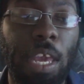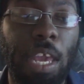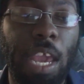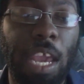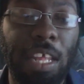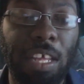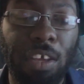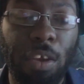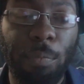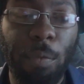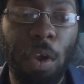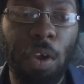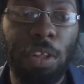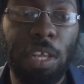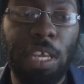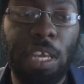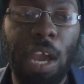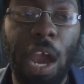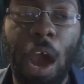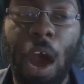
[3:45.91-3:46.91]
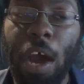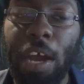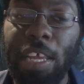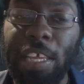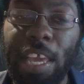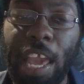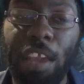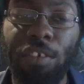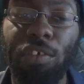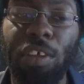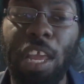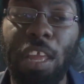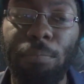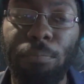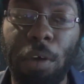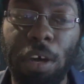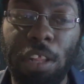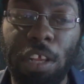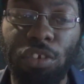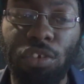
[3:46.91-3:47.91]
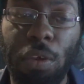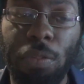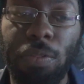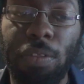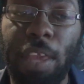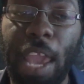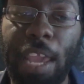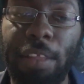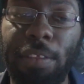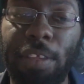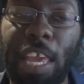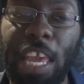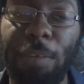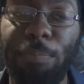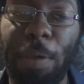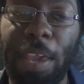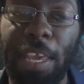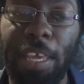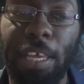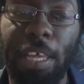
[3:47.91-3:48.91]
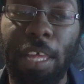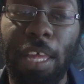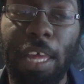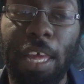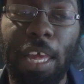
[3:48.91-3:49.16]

and the community are engaging in malicious gatekeeping,